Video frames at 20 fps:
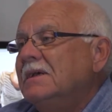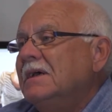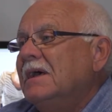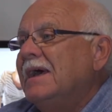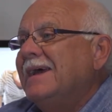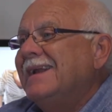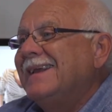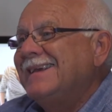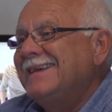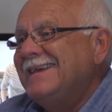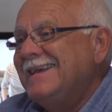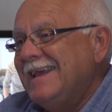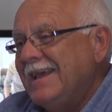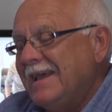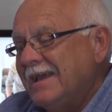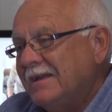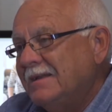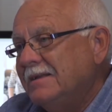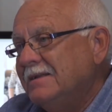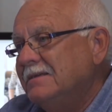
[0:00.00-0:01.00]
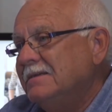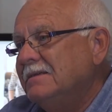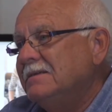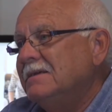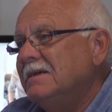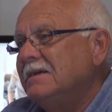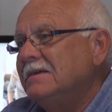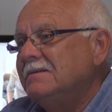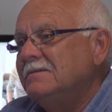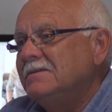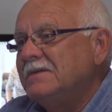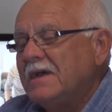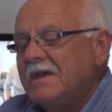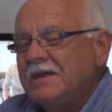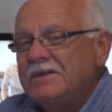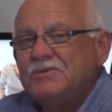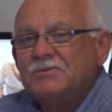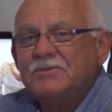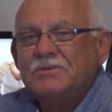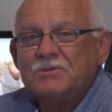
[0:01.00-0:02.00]
And again, a
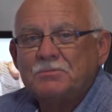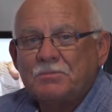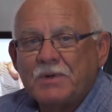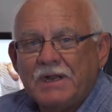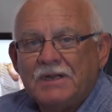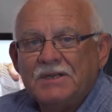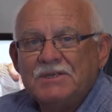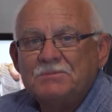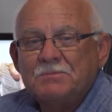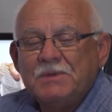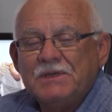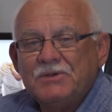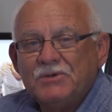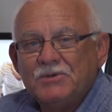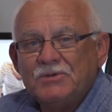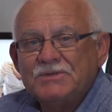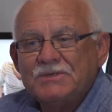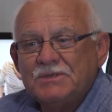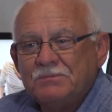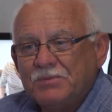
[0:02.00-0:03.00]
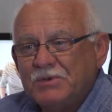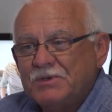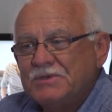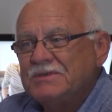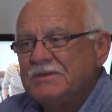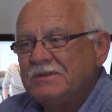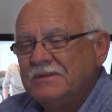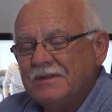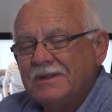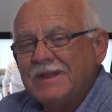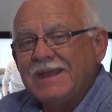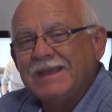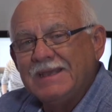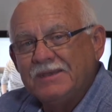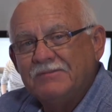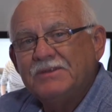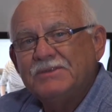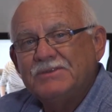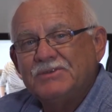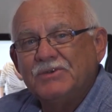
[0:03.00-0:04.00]
dangerous practice because the person that they
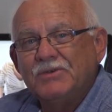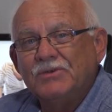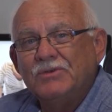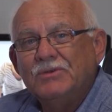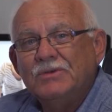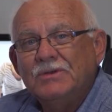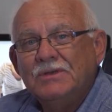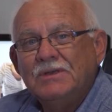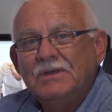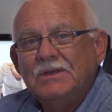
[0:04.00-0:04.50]
give it to